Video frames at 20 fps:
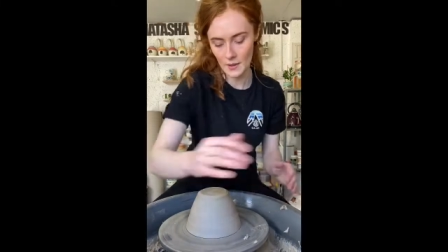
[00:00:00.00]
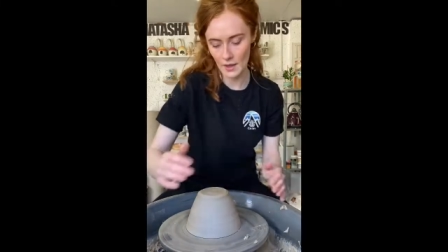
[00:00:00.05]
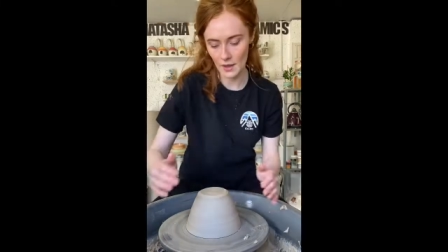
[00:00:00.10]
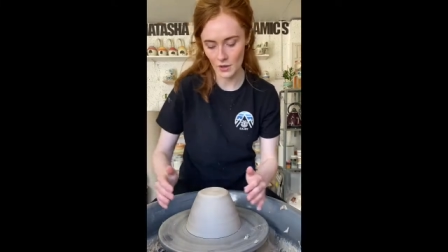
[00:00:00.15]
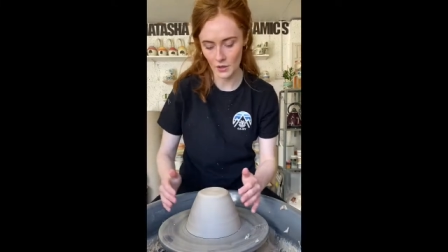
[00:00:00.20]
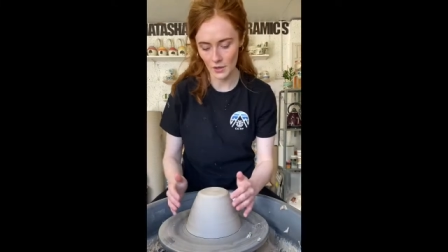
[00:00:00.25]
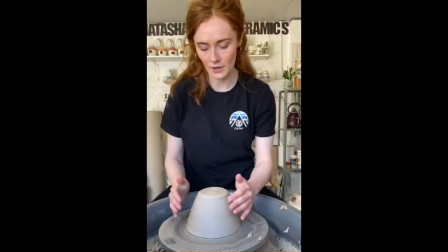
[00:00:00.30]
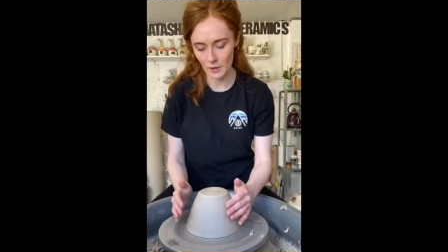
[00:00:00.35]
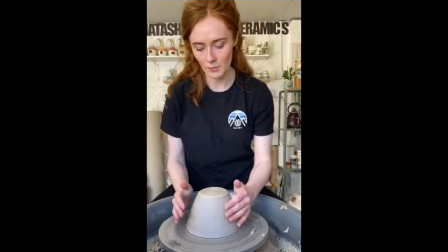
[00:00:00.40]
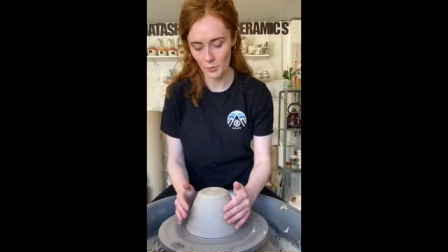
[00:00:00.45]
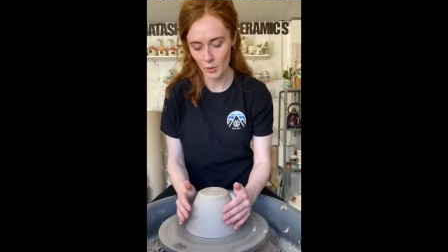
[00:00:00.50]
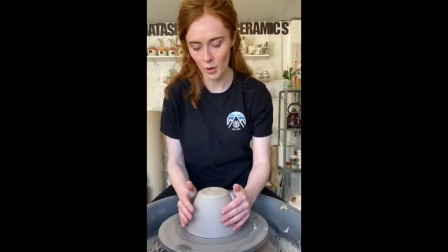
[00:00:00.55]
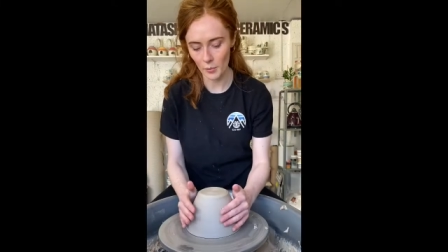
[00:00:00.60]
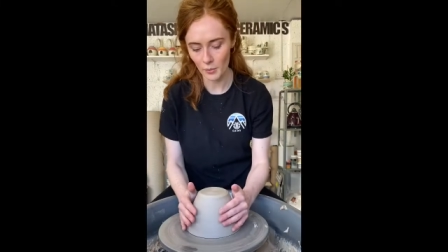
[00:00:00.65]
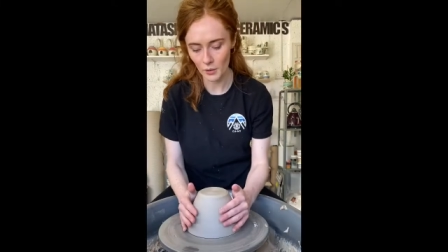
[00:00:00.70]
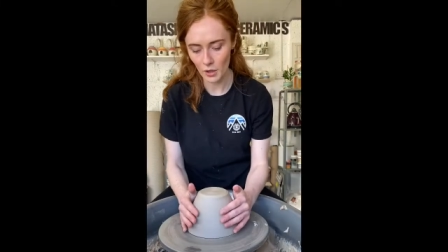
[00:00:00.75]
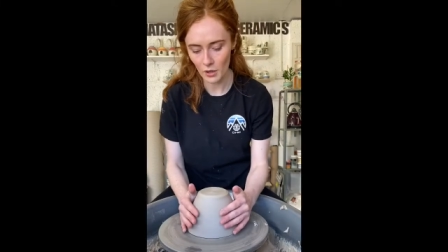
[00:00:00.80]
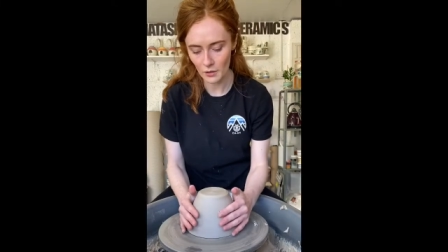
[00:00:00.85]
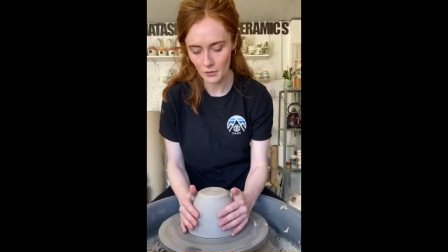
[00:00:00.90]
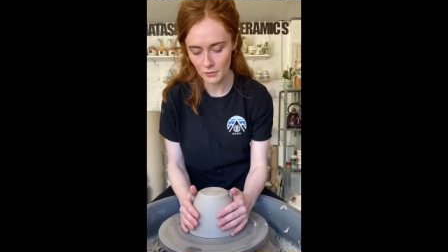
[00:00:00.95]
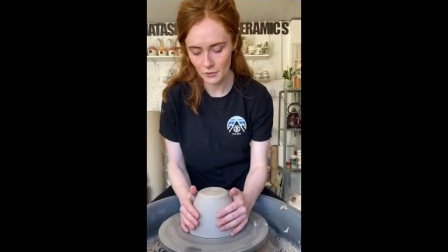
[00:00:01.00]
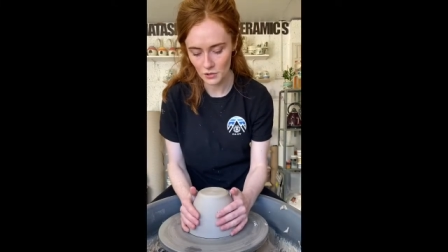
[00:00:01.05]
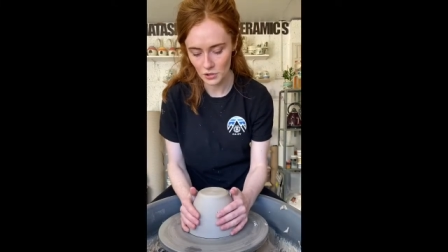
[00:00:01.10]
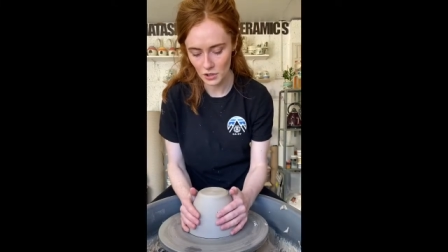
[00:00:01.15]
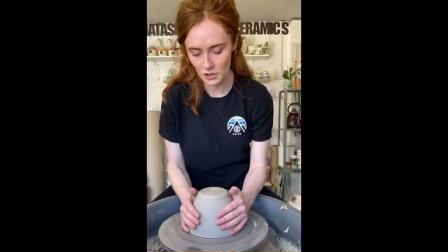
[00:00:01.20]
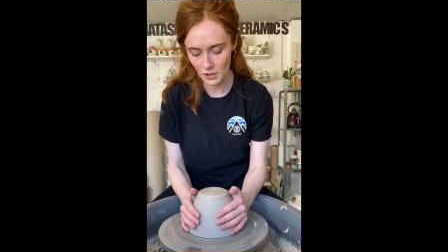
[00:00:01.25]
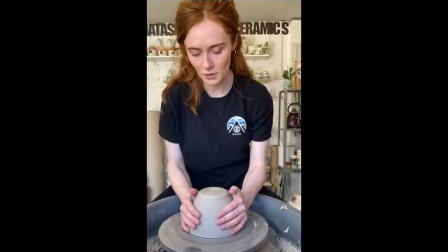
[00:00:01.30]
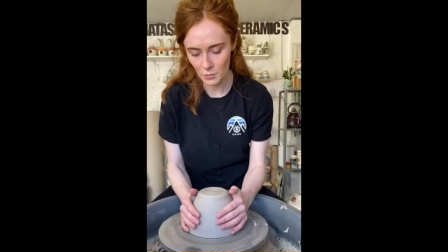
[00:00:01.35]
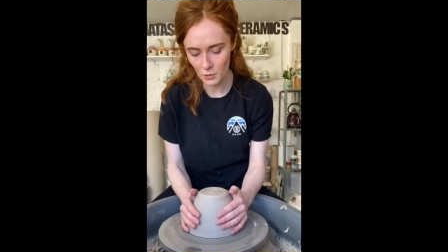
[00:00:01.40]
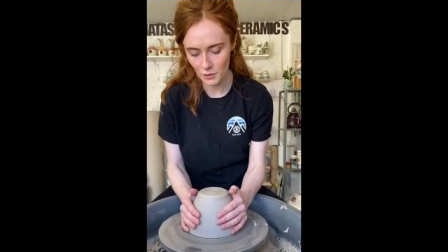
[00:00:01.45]
And I can pop it off, it
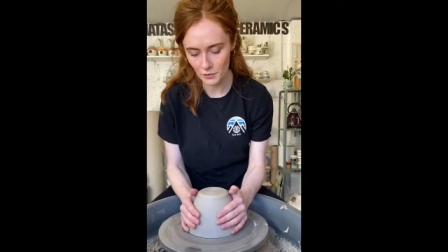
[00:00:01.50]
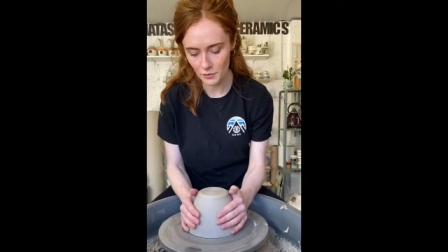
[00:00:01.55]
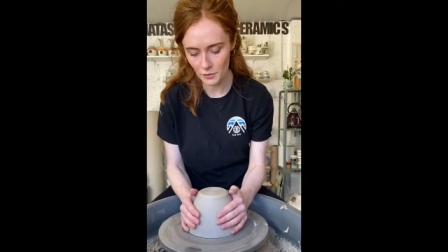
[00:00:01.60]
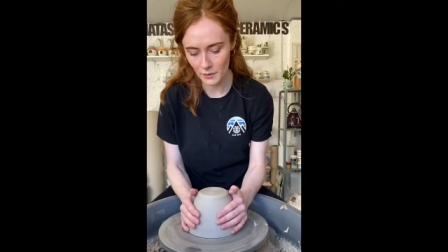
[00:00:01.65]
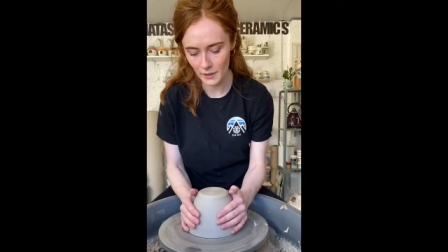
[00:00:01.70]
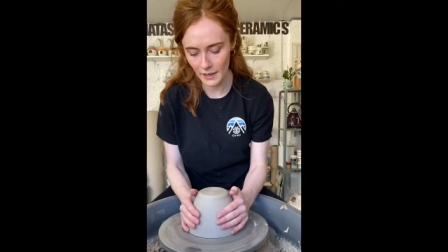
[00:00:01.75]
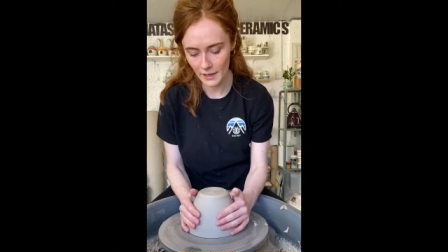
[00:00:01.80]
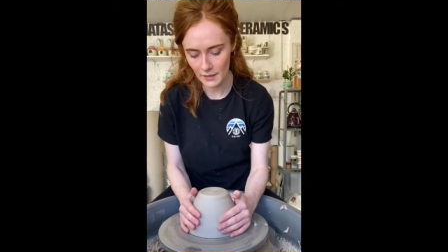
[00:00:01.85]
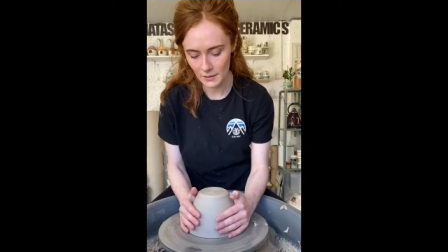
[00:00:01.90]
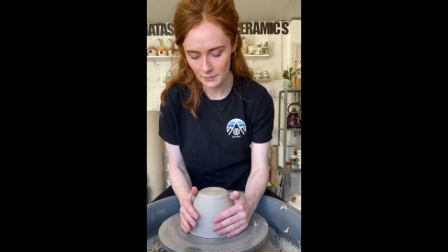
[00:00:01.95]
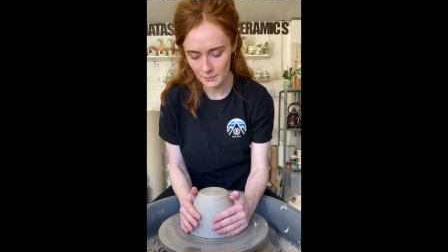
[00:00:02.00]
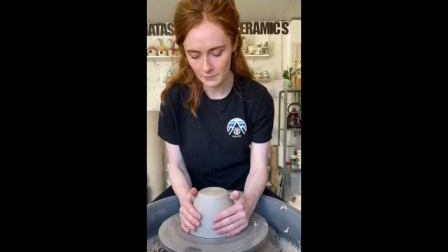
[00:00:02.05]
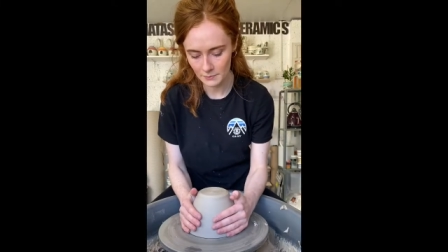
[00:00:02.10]
should come off okay.